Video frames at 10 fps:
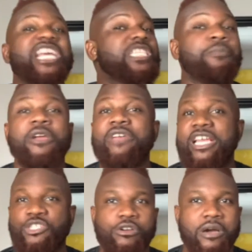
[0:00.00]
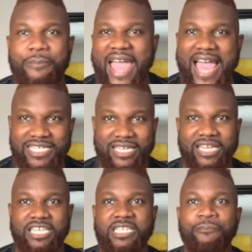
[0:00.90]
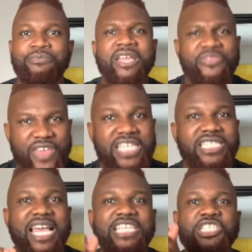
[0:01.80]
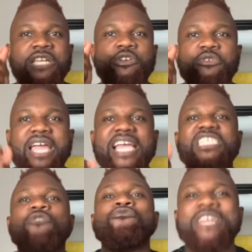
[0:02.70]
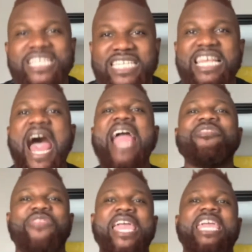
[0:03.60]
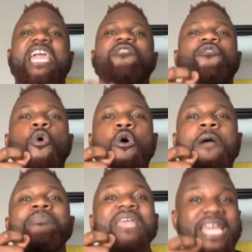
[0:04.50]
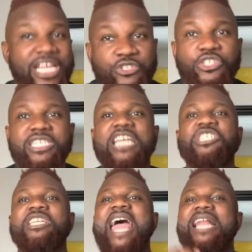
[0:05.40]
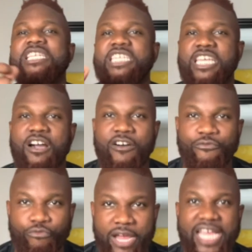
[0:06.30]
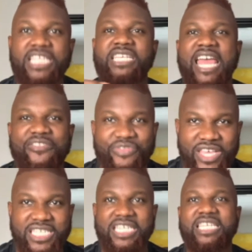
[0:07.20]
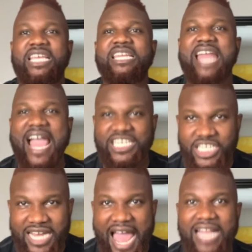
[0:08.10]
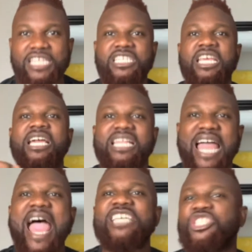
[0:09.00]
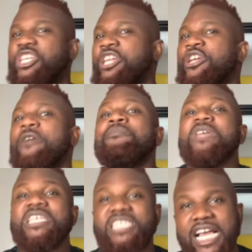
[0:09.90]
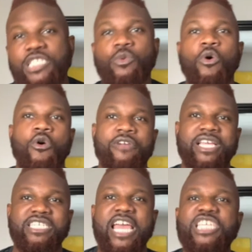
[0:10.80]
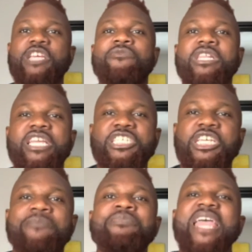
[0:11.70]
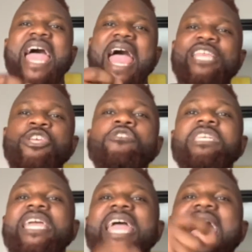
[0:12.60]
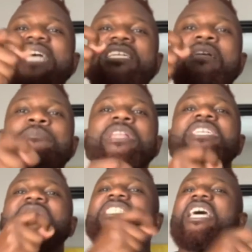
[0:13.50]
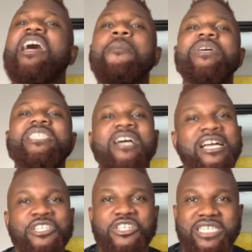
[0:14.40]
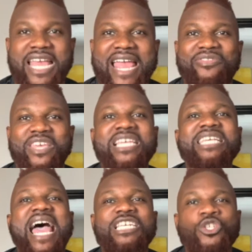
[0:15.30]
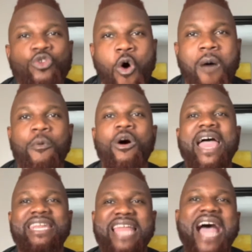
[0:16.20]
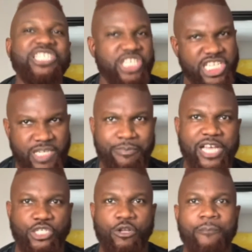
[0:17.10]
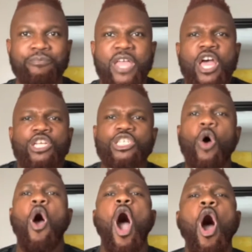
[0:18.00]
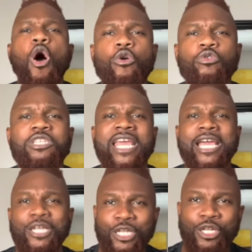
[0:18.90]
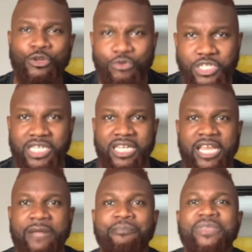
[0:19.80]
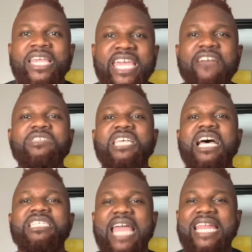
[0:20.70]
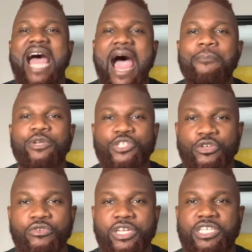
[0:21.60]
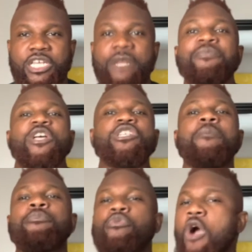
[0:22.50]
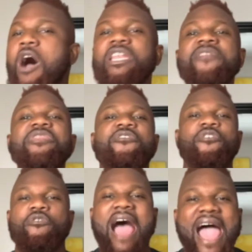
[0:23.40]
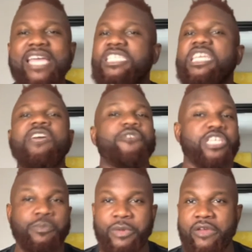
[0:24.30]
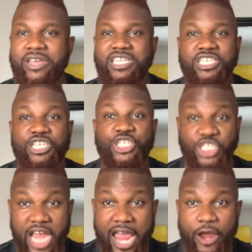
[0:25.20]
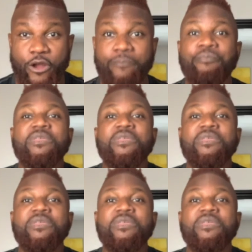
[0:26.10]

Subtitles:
experiential capacities. This section creates a redesign thinking for intersectionality of race, ethnicity, nationality, class, gender, sexual orientation, religion, and using it as an ability to help us to understand these as normal and not just special. So holding loosely gives us an opportunity to broaden the variety of experiences shared